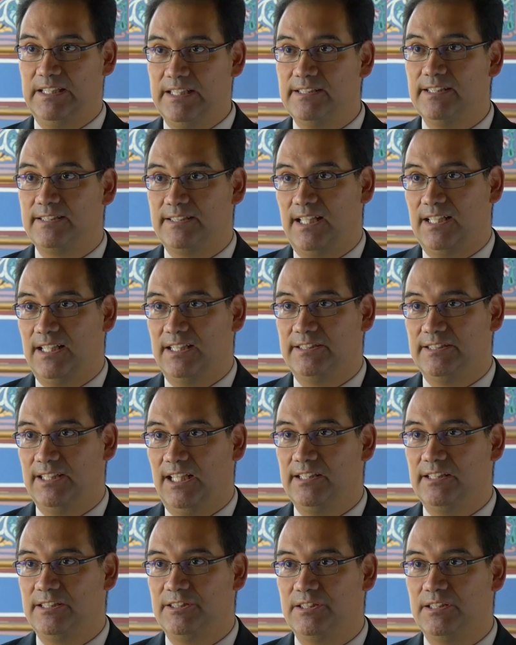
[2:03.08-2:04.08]
this is a
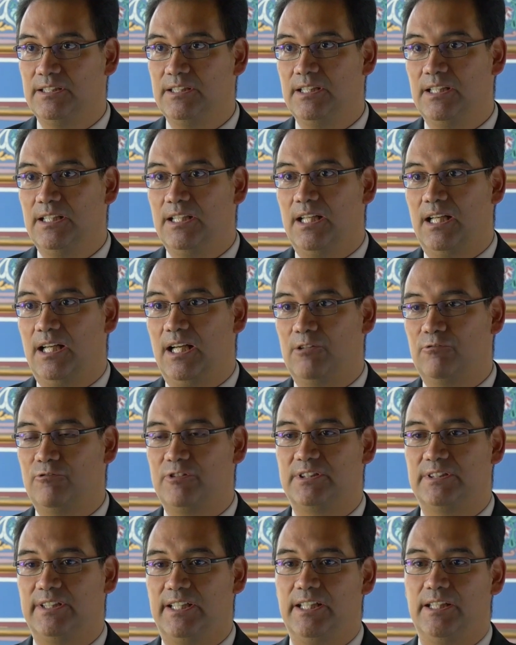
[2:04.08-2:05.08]
challenge. I
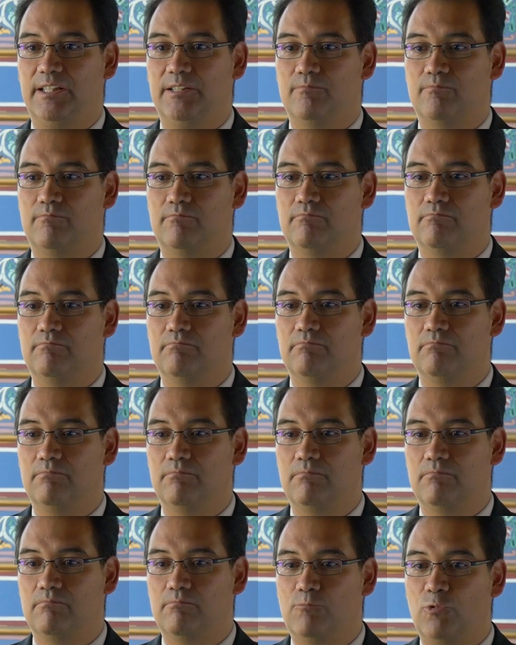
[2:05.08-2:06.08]
would say
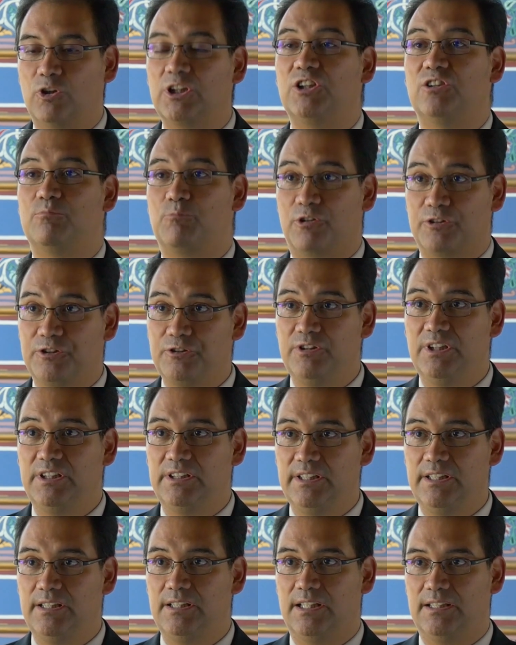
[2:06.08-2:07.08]
more an
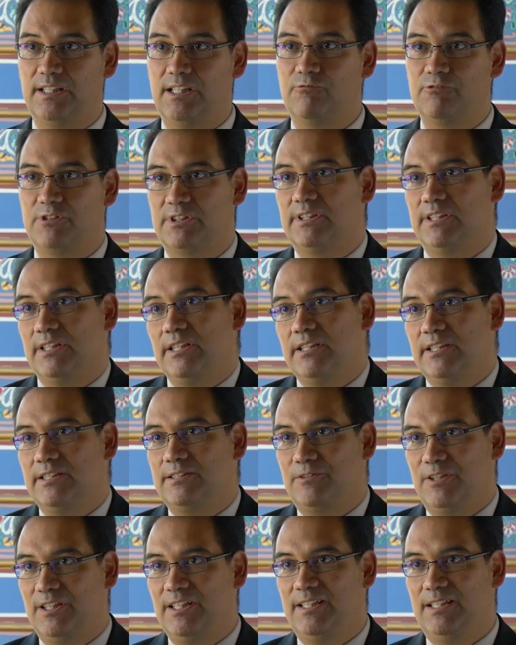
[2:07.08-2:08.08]
opportunity than I would say
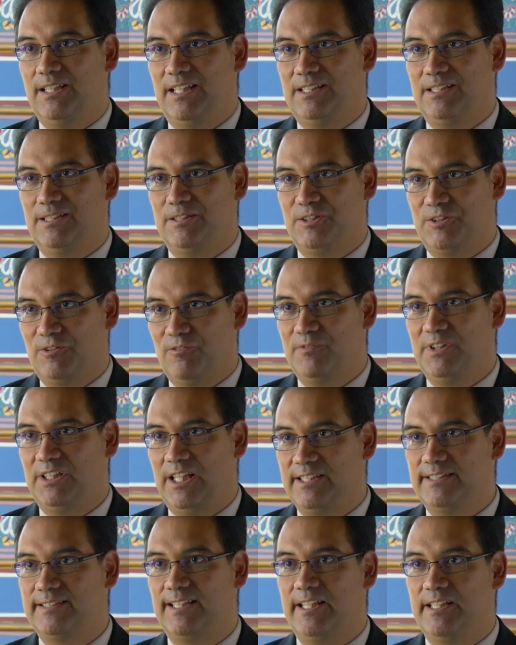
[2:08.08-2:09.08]
is really like something
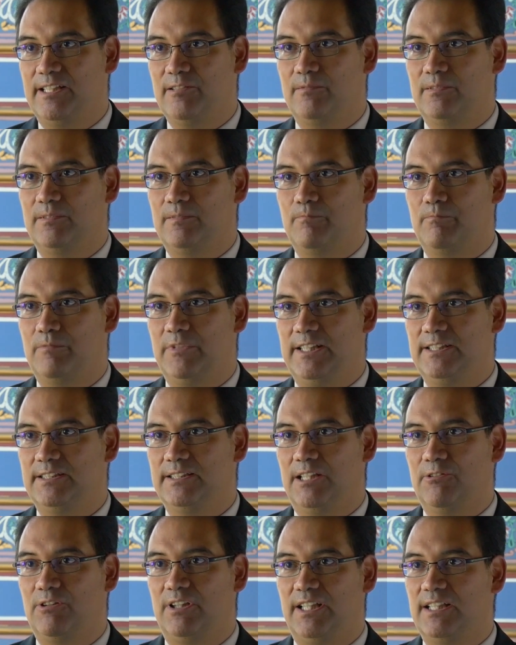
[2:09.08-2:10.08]
that's taking place
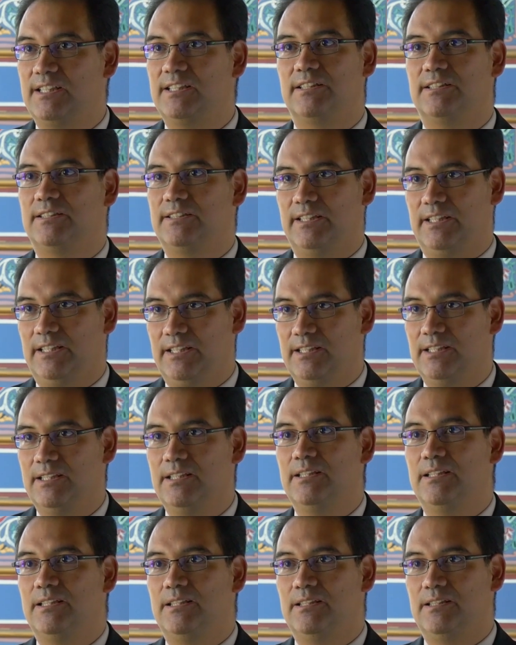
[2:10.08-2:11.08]
now that I can say
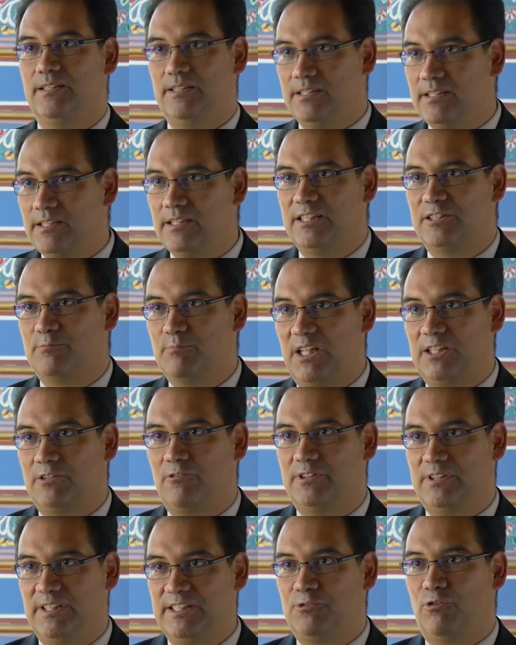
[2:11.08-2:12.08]

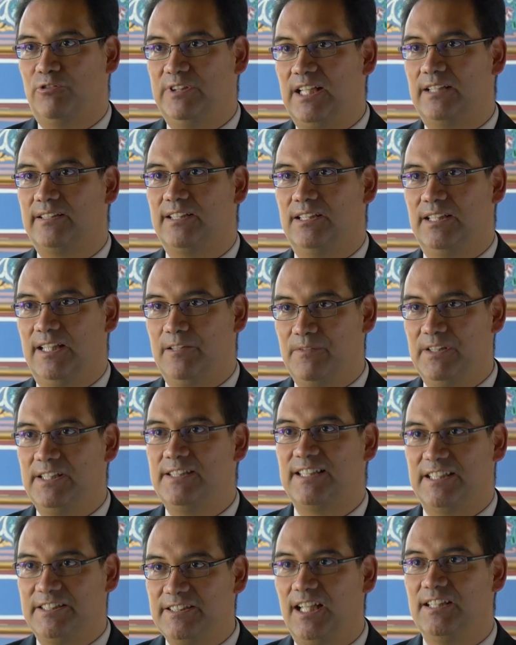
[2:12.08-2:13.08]
is connected. I think
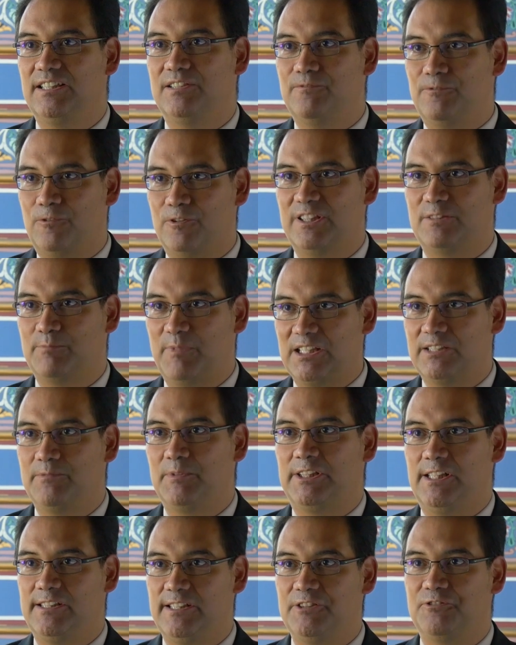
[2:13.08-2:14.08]
it's a challenge for the smart
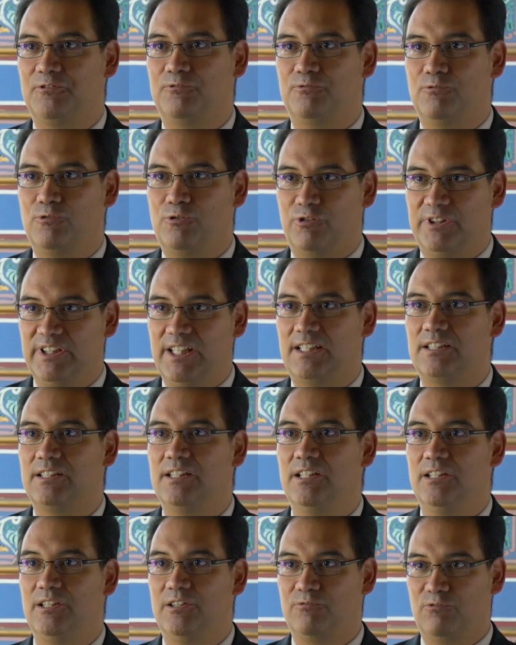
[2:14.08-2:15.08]
specialization to connect
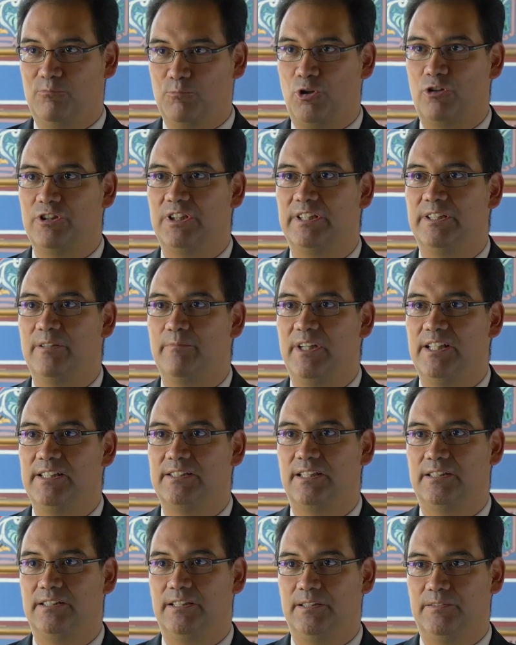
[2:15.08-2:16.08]
to broader
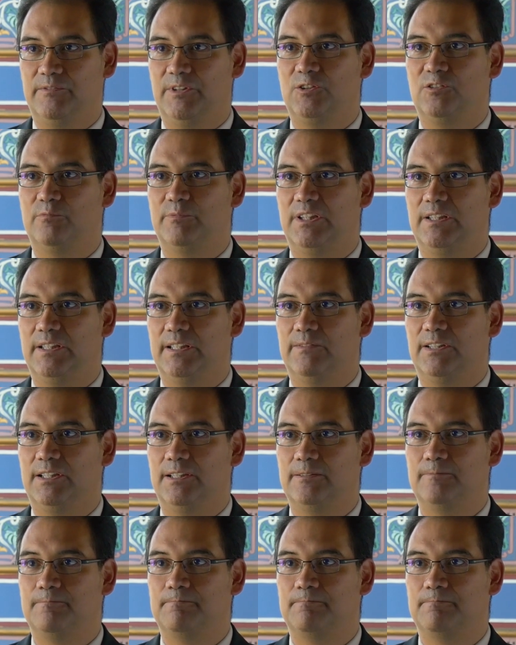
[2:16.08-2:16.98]
debates at the development level.